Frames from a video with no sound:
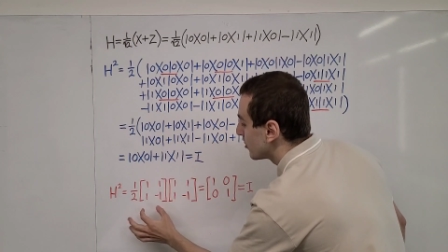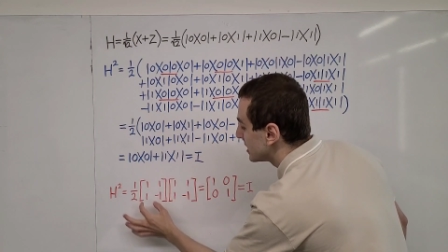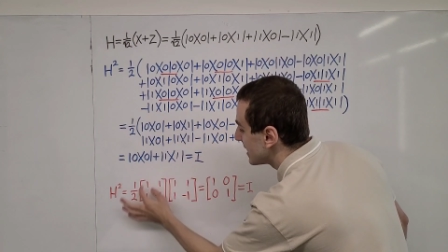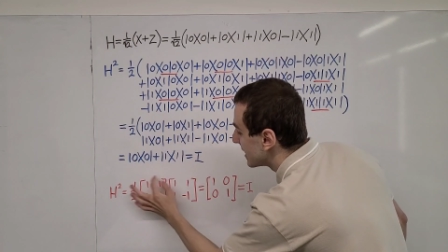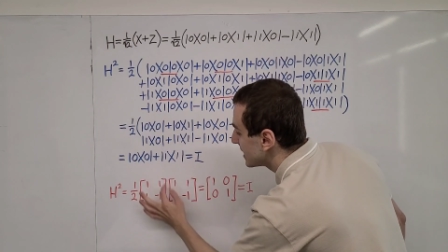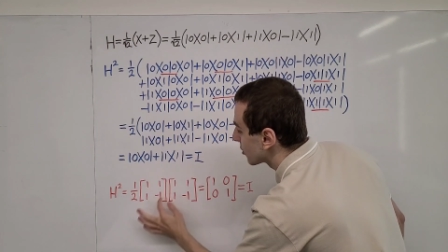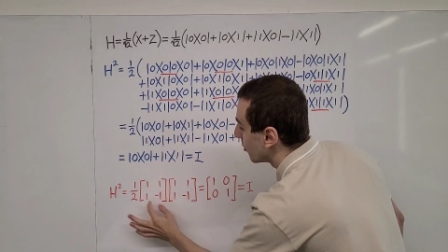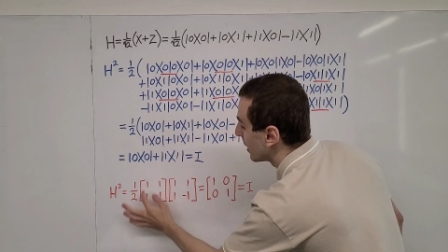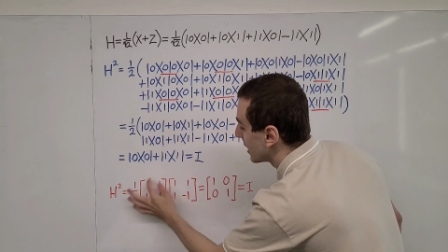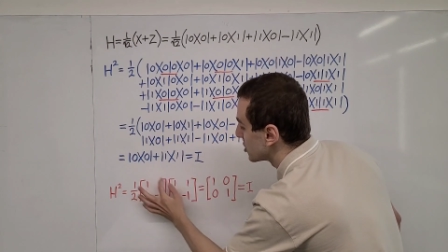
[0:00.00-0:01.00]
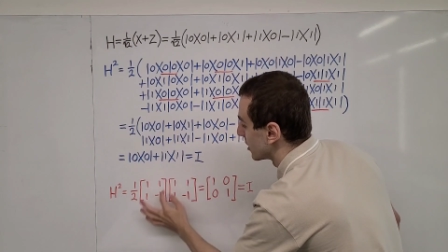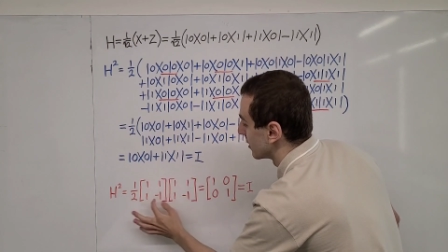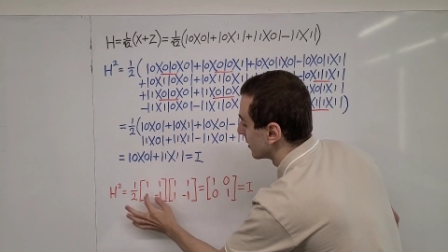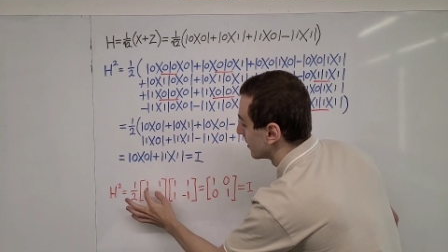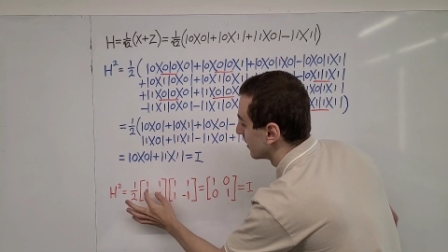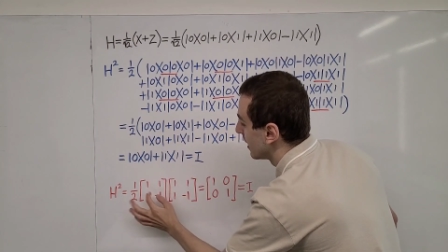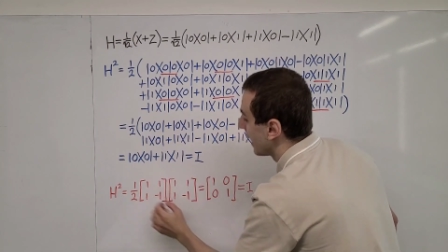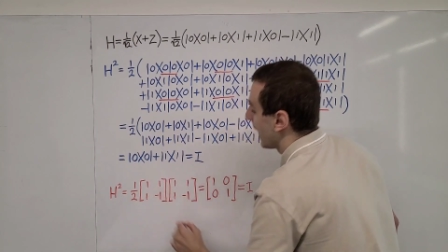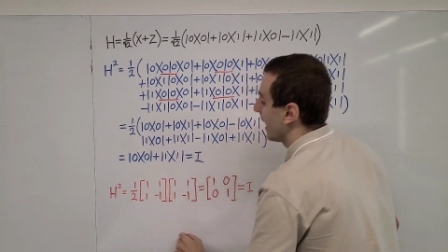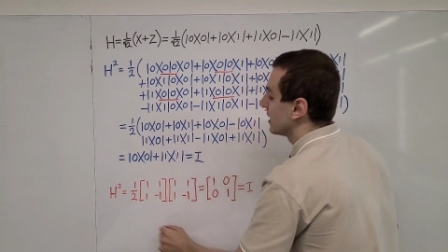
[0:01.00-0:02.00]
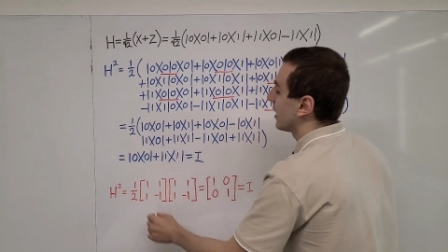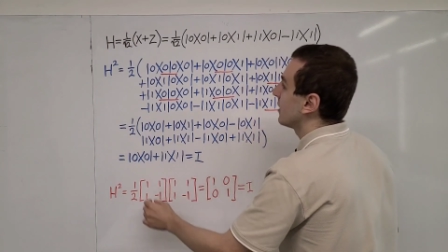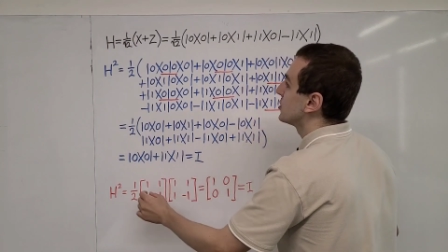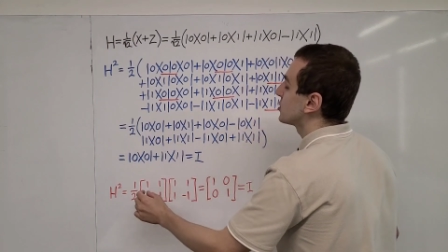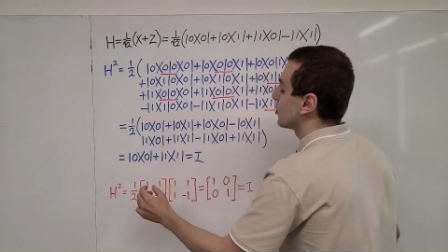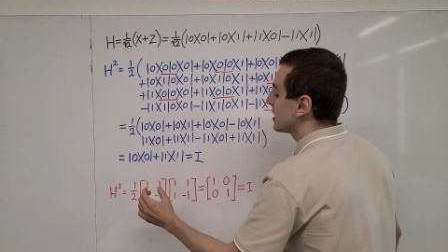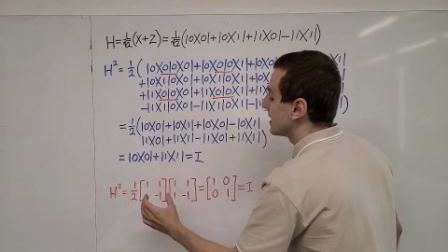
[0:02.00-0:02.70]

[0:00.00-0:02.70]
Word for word: then we would see this combination. And I've just